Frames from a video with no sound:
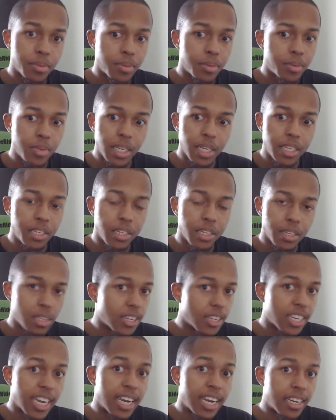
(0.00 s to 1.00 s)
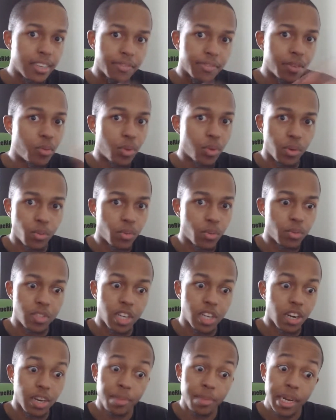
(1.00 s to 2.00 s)
that you can look at if you want to
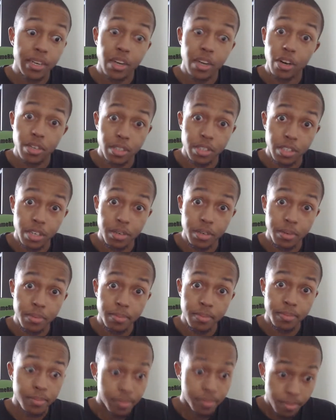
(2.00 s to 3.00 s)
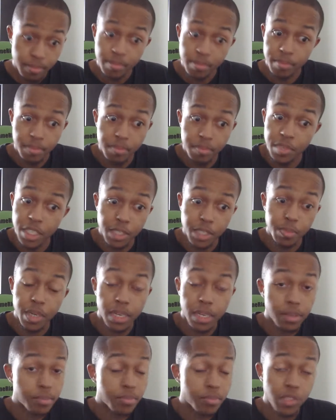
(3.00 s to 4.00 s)
talk about Naruto. Just
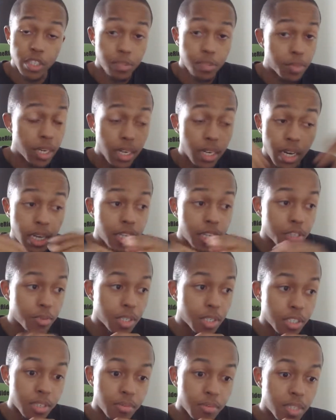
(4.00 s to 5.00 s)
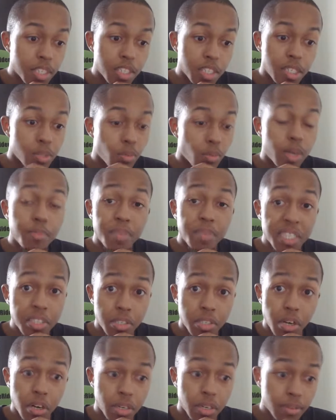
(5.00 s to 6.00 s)
being honest with you. This is One Piece
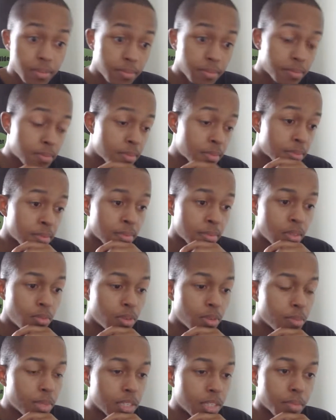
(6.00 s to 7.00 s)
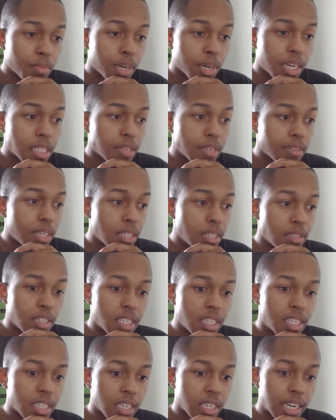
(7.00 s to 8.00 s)
talk. Wouldn't be surprised if he leaves a
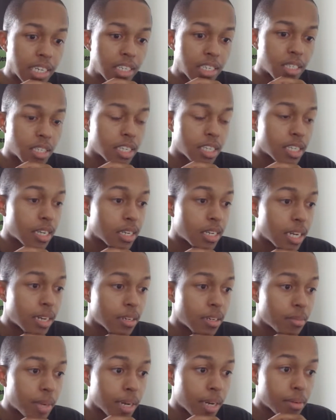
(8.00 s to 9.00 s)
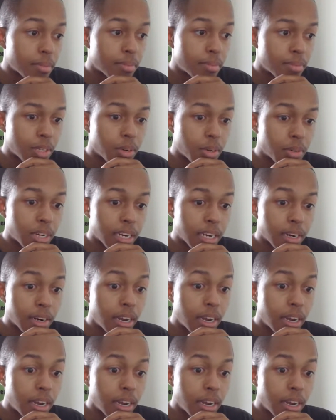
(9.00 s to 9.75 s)
dislike just because I timed him out. Don't care.